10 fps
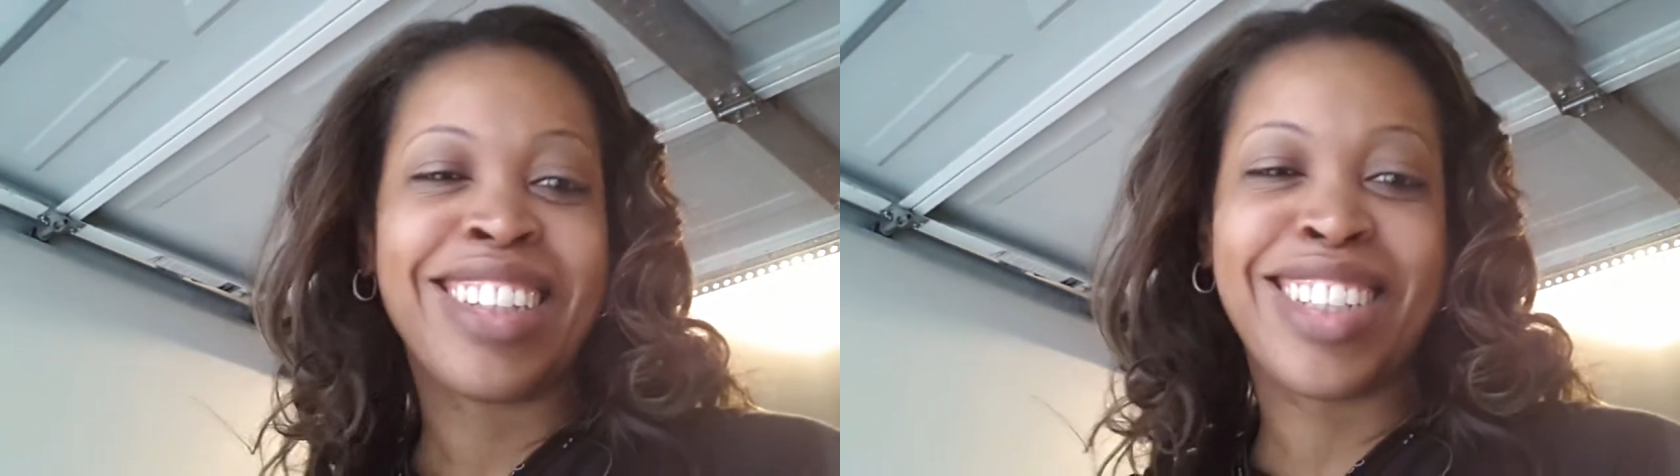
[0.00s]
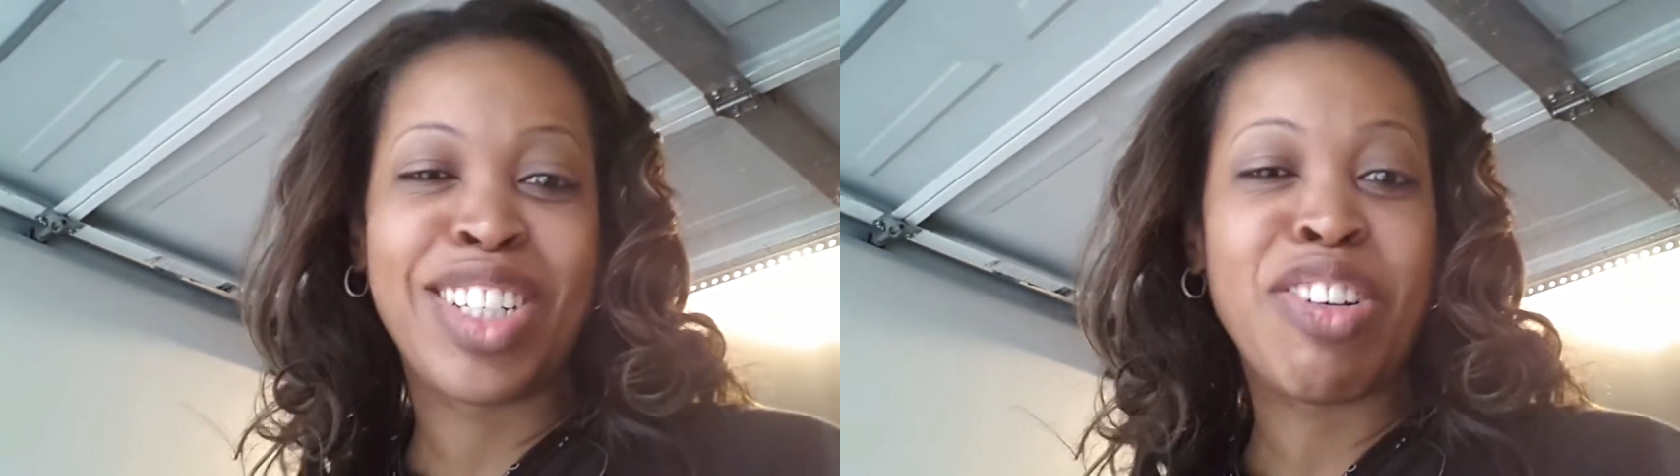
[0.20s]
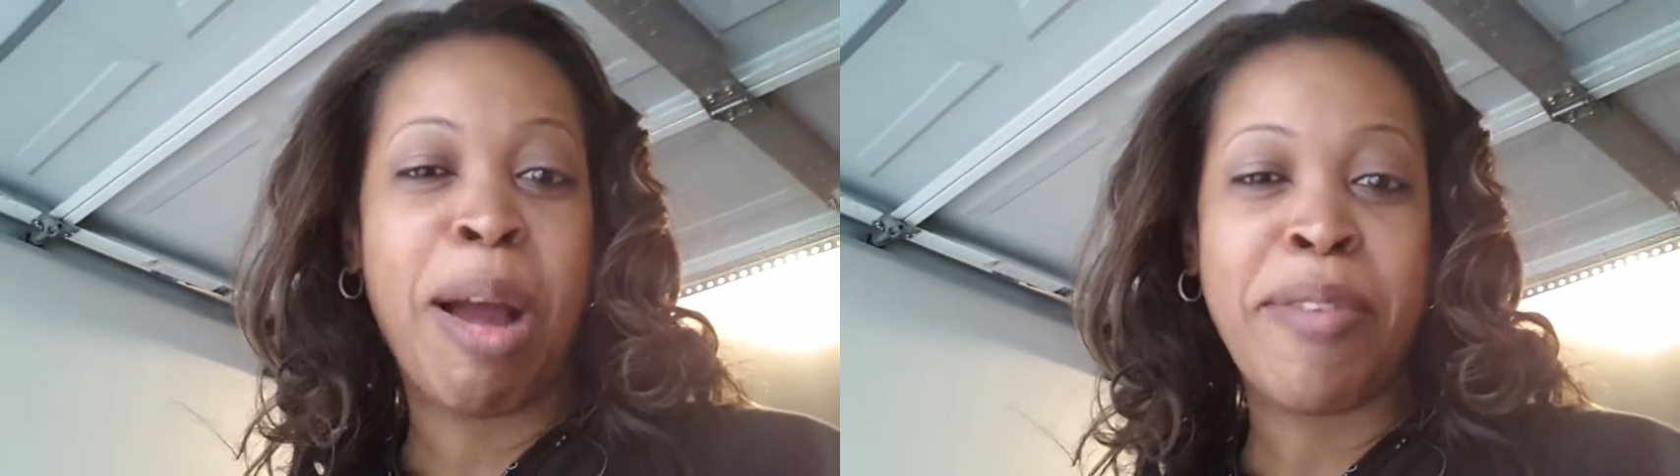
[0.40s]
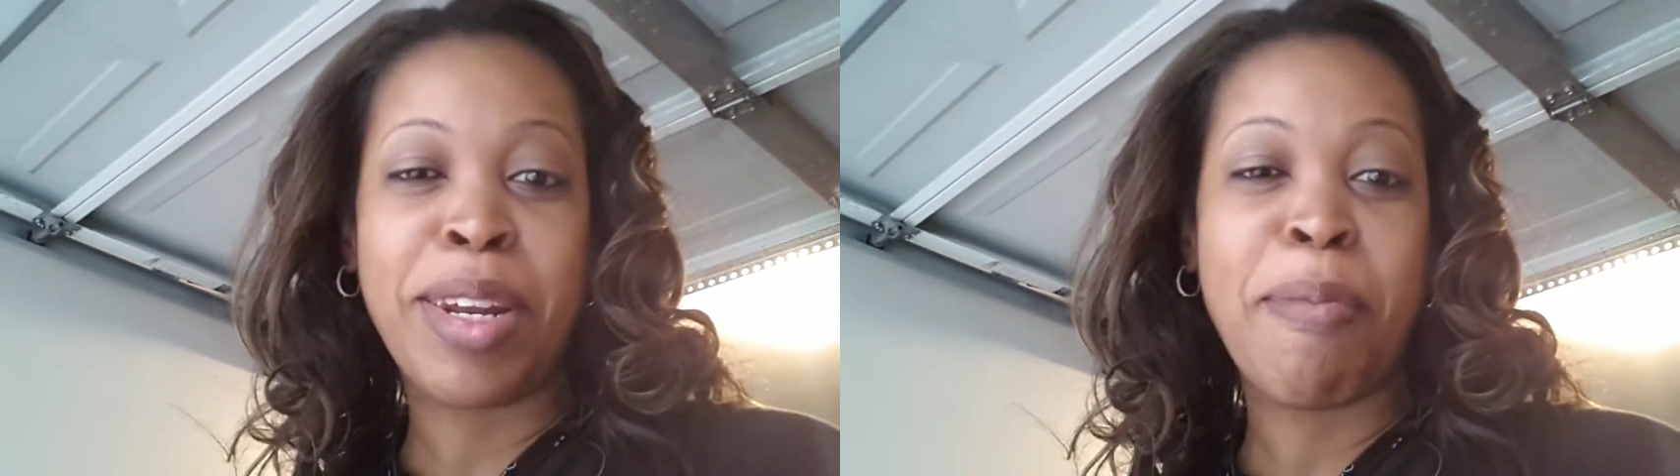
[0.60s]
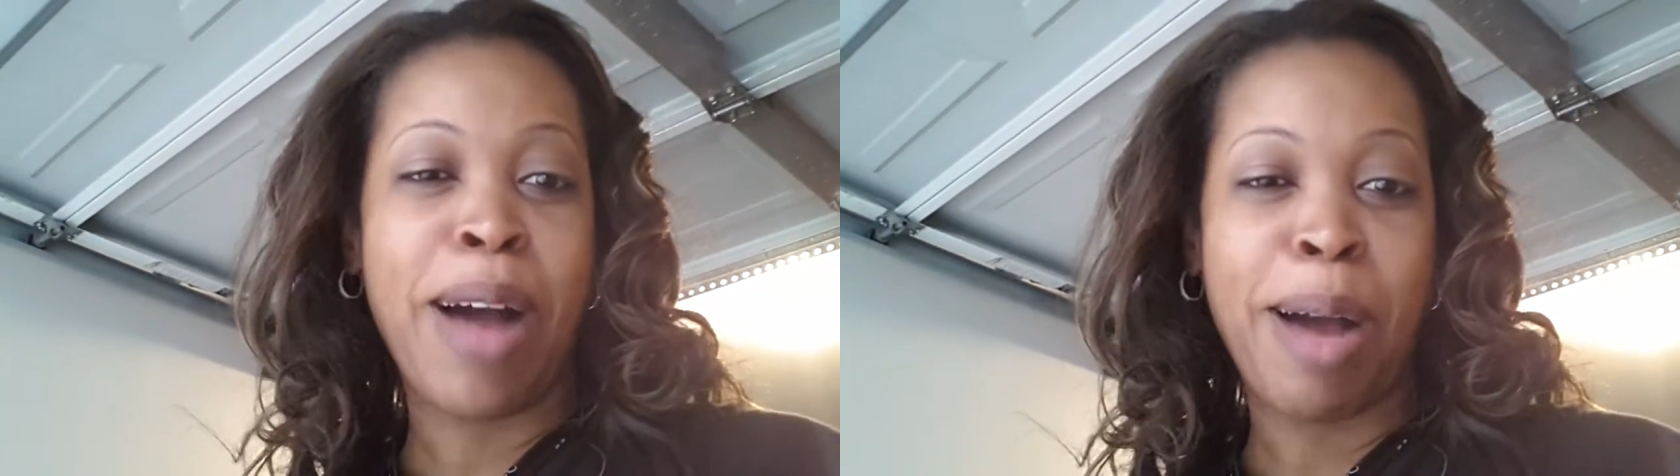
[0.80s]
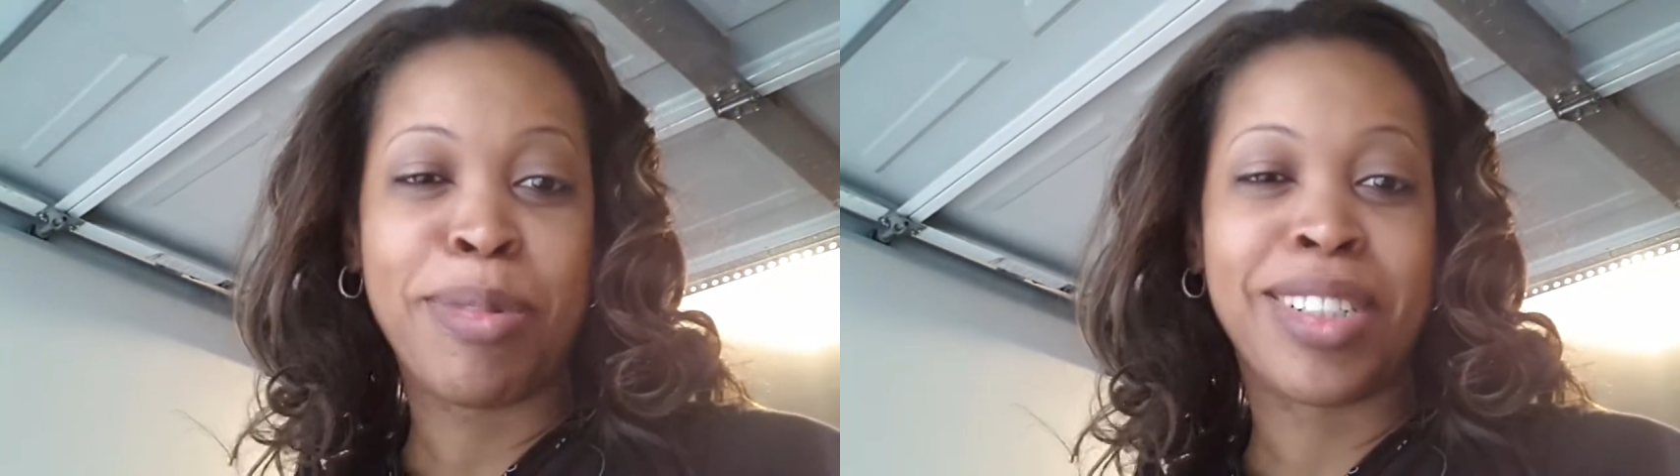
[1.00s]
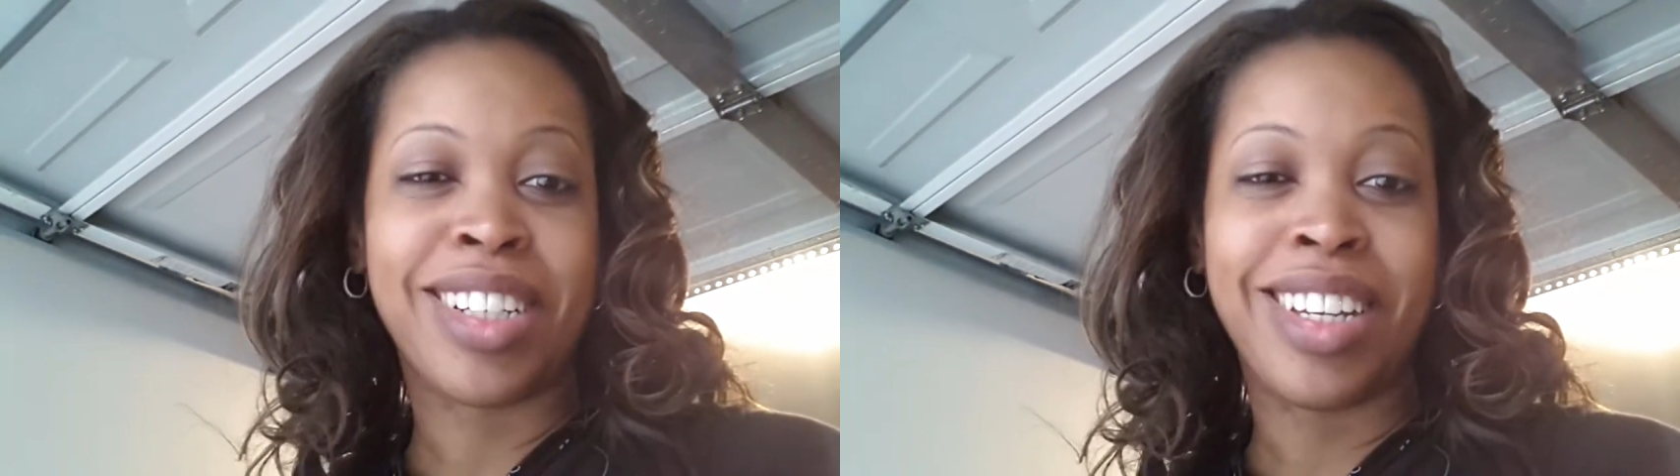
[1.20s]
the drama in the Bible